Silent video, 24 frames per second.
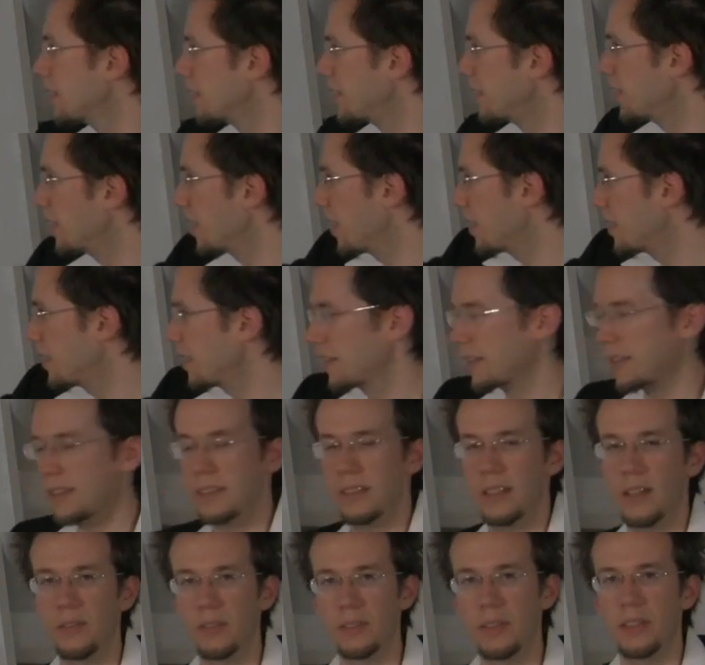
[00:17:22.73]
you're already at the
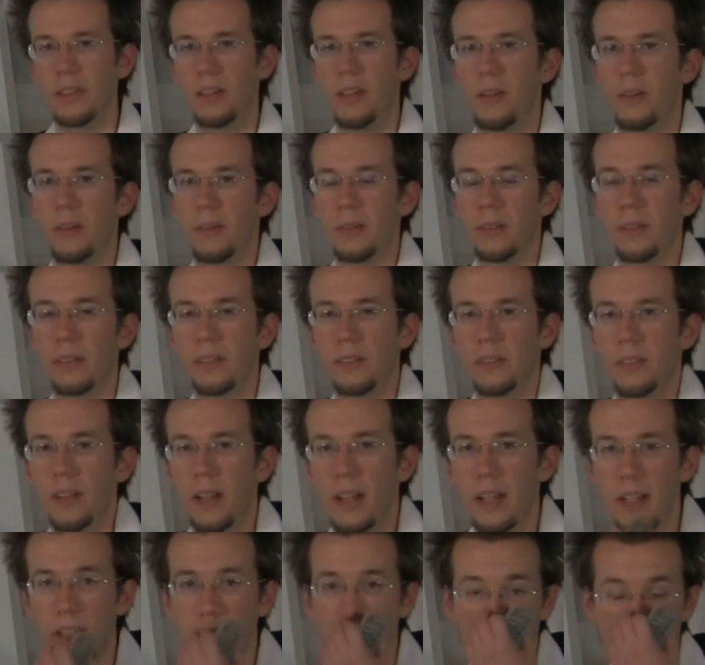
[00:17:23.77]
7th note,
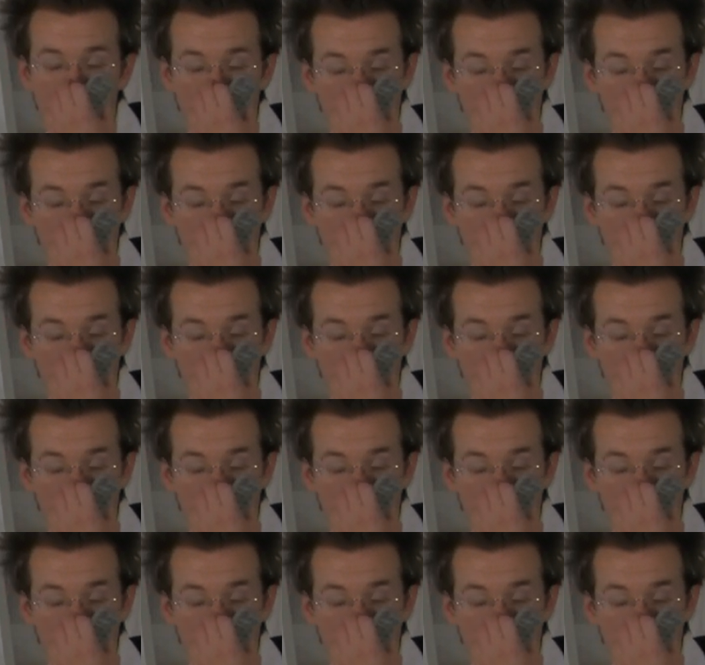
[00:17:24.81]
right?